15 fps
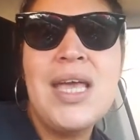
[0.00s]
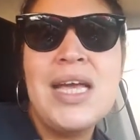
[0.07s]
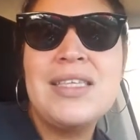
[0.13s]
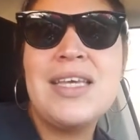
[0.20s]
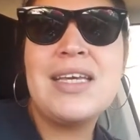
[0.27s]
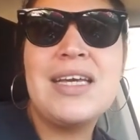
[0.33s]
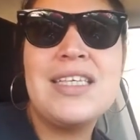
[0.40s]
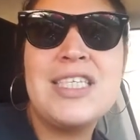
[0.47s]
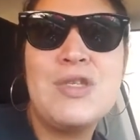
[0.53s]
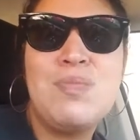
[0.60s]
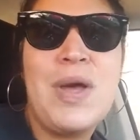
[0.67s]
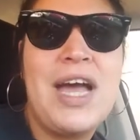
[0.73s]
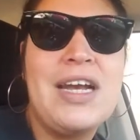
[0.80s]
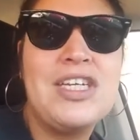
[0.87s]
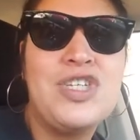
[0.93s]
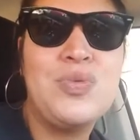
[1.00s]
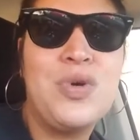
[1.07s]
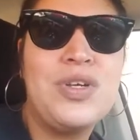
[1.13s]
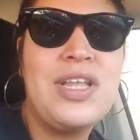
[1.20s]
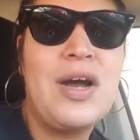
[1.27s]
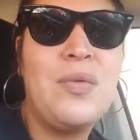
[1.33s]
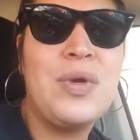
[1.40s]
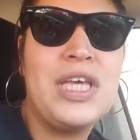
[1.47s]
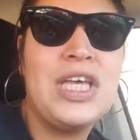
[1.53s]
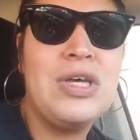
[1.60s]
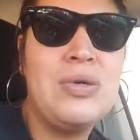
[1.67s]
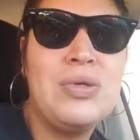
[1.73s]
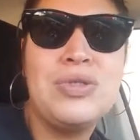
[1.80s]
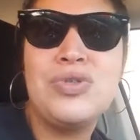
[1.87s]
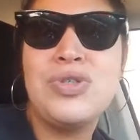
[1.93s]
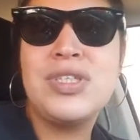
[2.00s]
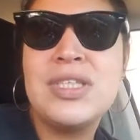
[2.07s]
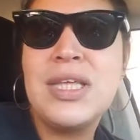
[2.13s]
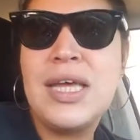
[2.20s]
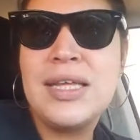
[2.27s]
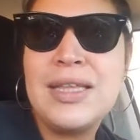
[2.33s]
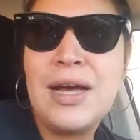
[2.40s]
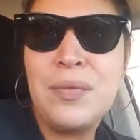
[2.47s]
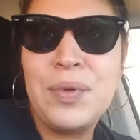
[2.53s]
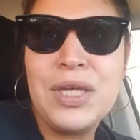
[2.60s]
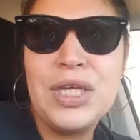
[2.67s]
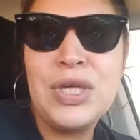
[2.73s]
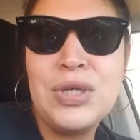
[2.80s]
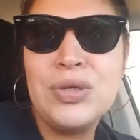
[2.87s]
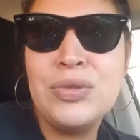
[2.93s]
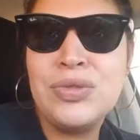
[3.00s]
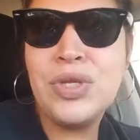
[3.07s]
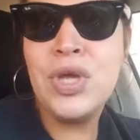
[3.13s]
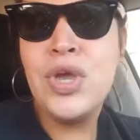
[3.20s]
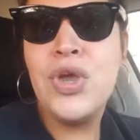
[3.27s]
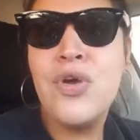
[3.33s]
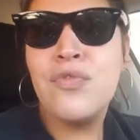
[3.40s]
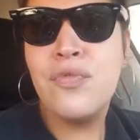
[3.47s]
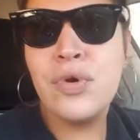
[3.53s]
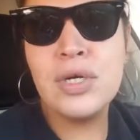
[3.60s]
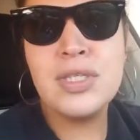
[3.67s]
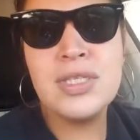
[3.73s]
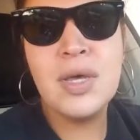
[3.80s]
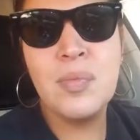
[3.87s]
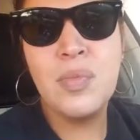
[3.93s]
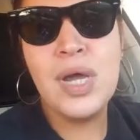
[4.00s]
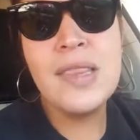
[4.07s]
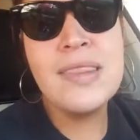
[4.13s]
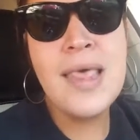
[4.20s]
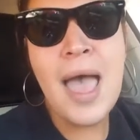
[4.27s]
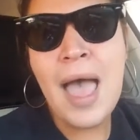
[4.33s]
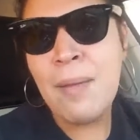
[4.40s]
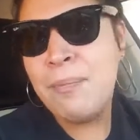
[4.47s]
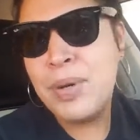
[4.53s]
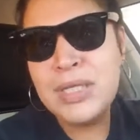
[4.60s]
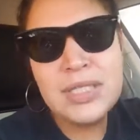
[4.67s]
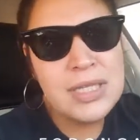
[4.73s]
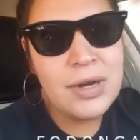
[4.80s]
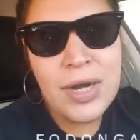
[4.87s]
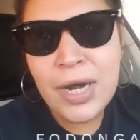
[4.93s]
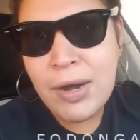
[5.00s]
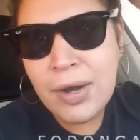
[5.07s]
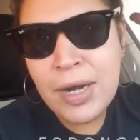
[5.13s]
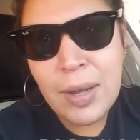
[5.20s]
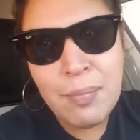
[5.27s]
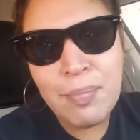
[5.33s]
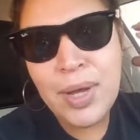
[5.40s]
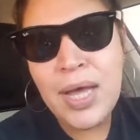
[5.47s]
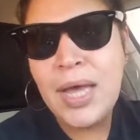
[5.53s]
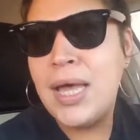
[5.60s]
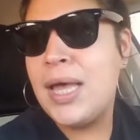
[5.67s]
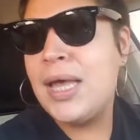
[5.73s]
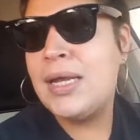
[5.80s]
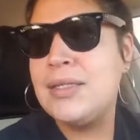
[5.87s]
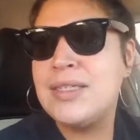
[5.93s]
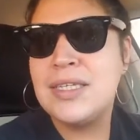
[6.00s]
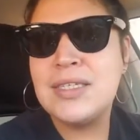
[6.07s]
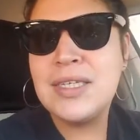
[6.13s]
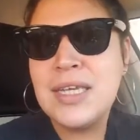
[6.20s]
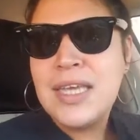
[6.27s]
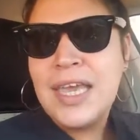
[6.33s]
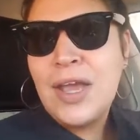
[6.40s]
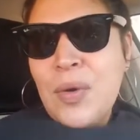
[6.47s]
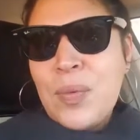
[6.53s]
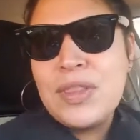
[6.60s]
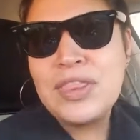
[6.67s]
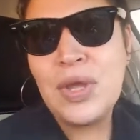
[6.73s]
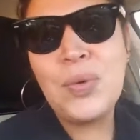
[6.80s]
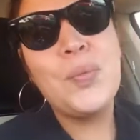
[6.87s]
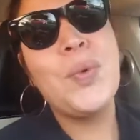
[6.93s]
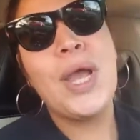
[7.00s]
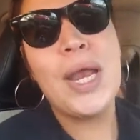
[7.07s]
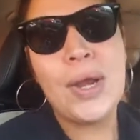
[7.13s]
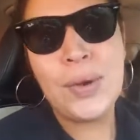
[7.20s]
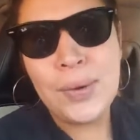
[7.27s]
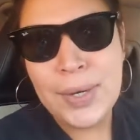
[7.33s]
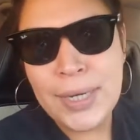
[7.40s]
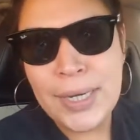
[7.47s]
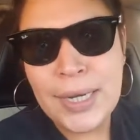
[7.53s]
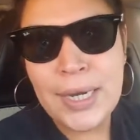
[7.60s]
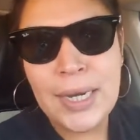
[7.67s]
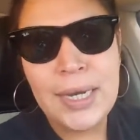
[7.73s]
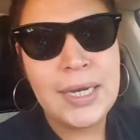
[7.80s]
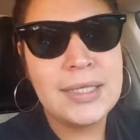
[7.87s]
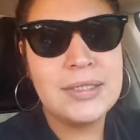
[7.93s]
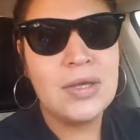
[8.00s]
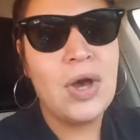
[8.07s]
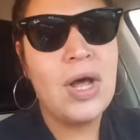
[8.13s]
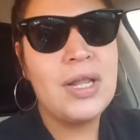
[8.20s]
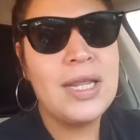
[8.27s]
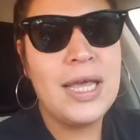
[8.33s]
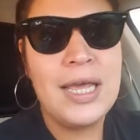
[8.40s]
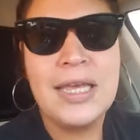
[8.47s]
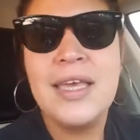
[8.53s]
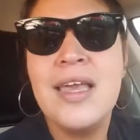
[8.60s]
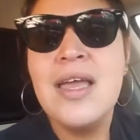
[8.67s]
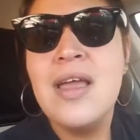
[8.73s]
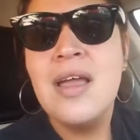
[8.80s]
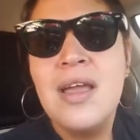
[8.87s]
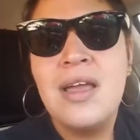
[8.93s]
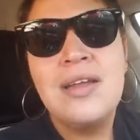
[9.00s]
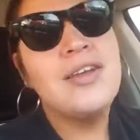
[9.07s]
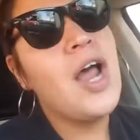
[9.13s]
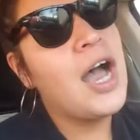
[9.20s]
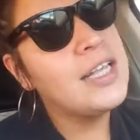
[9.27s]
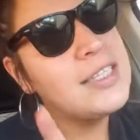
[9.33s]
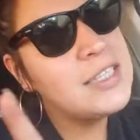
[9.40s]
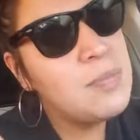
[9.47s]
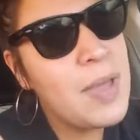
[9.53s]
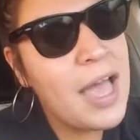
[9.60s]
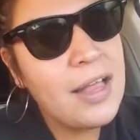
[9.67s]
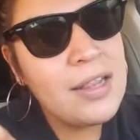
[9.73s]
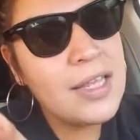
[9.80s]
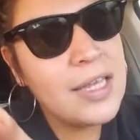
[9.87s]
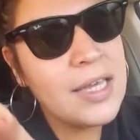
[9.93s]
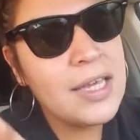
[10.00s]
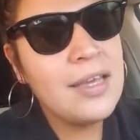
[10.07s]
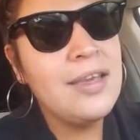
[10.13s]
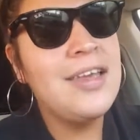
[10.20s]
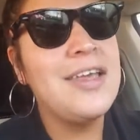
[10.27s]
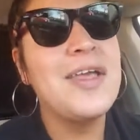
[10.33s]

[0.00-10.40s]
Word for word: it's like a Spanish word that we use or slang that we use for someone that puts their hair in a bun, doesn't care what they're wearing, is all like not smelly,